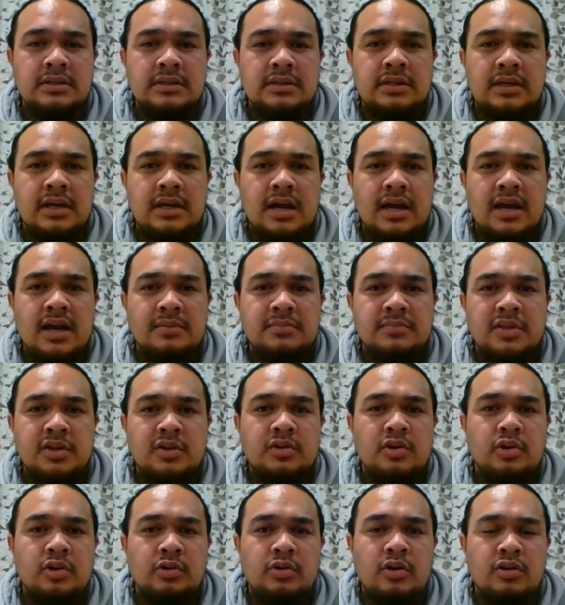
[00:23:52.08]
They're
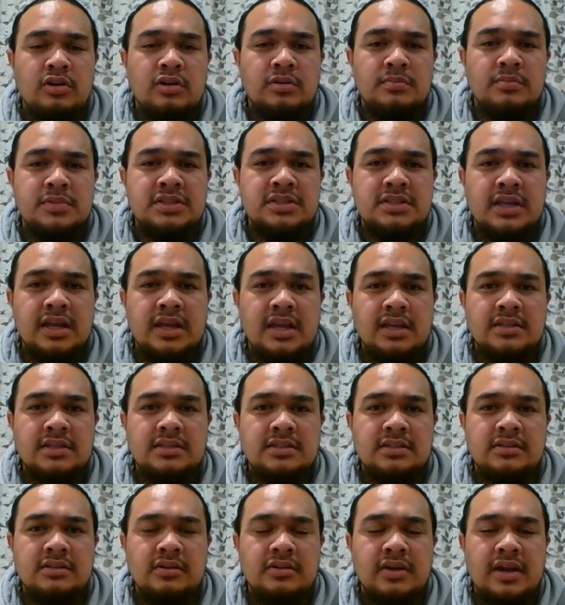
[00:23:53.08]
no longer mistakes.
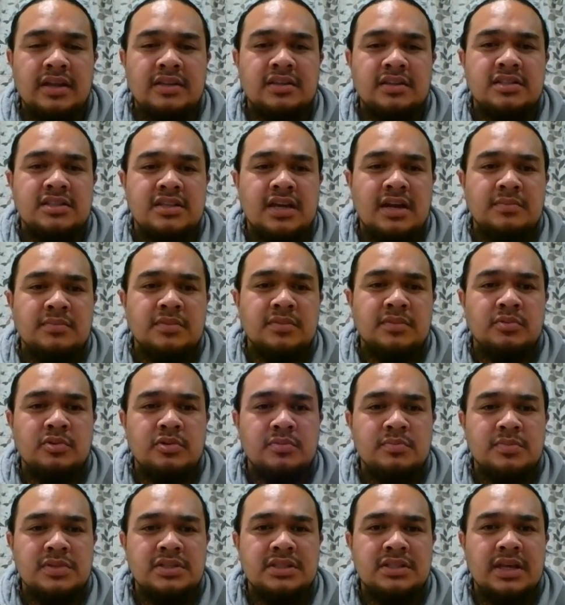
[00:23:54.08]
At the time there were
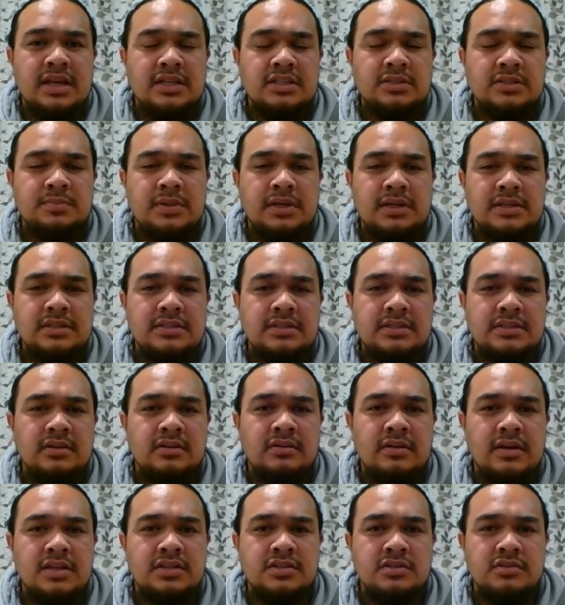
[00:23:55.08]
mistakes, but
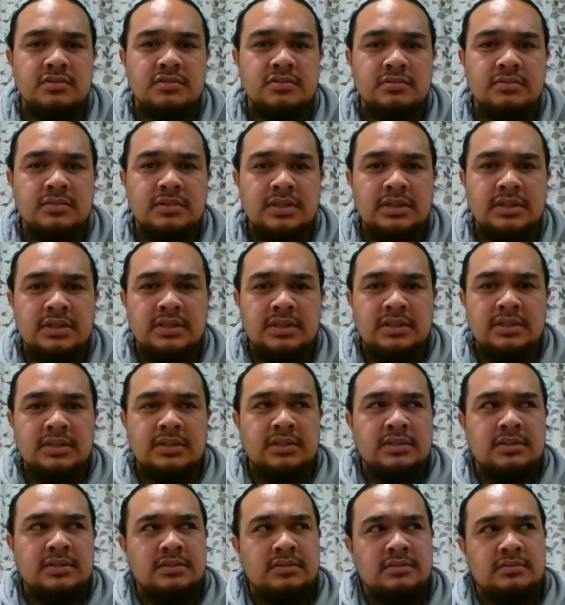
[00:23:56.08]
as you
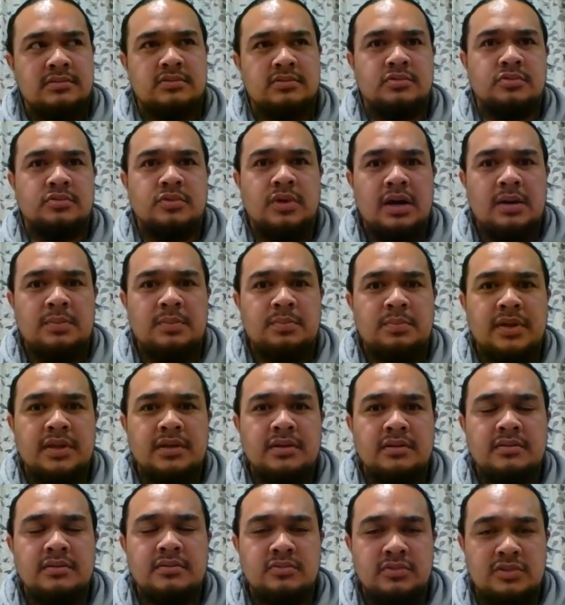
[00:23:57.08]
grew up,
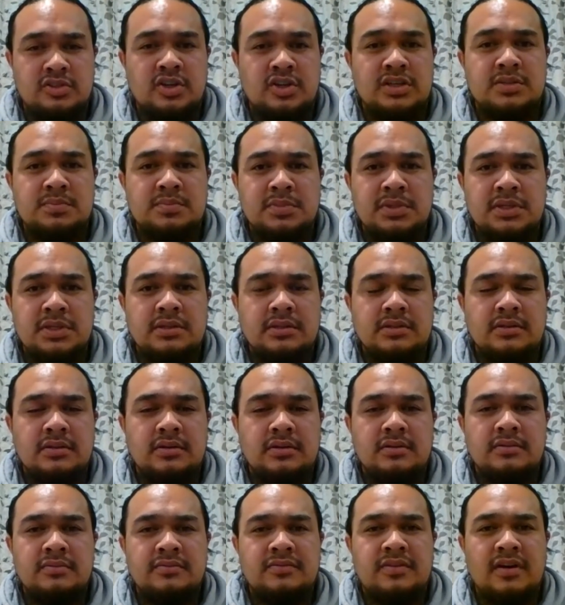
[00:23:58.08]
and trust me,
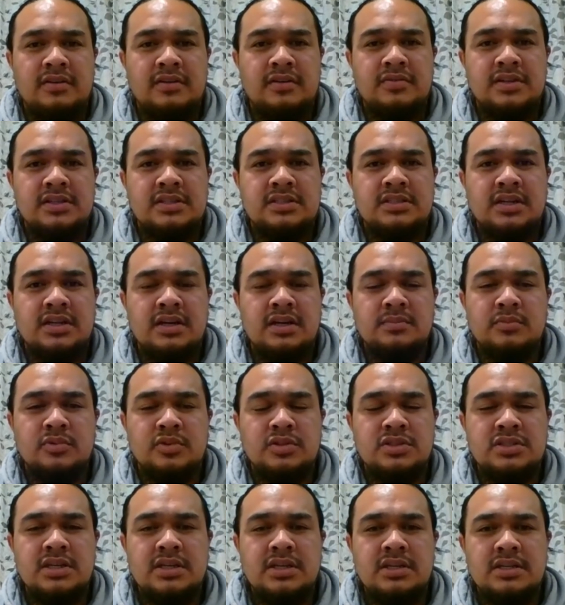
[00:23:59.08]
5 years time or
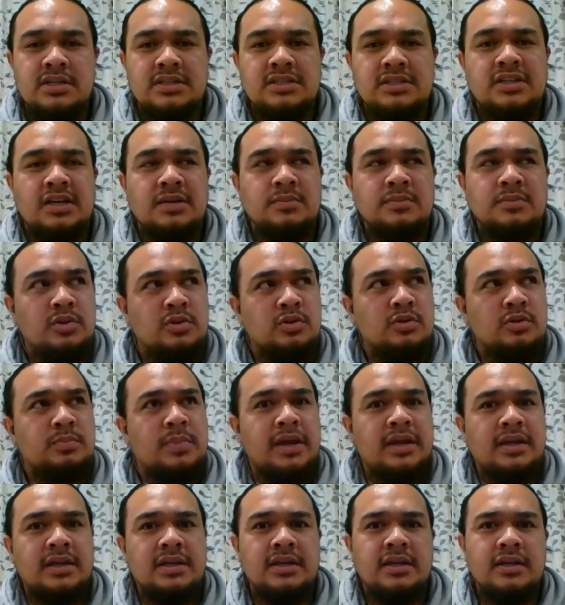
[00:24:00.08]
10 years time, you look
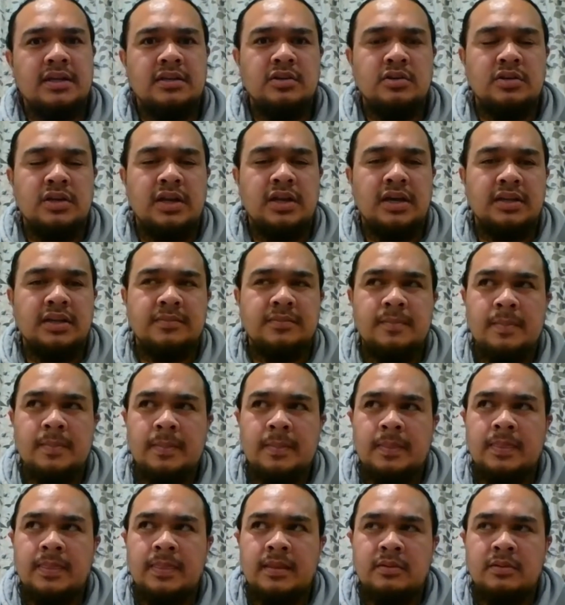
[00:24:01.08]
back at it and you're like,
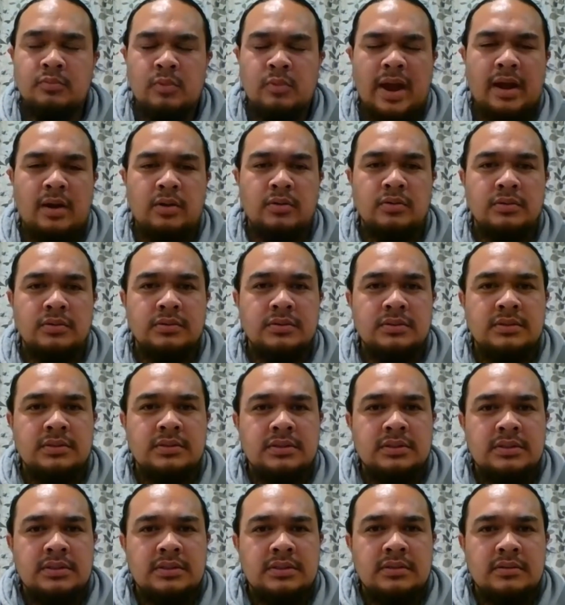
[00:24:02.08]
wow,
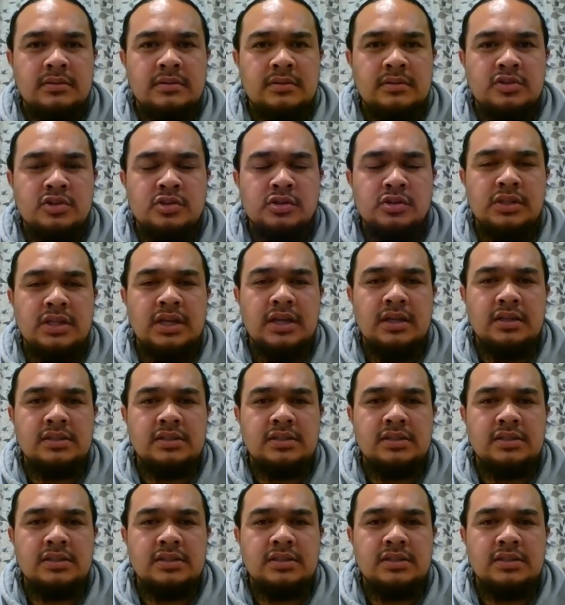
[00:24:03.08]
during that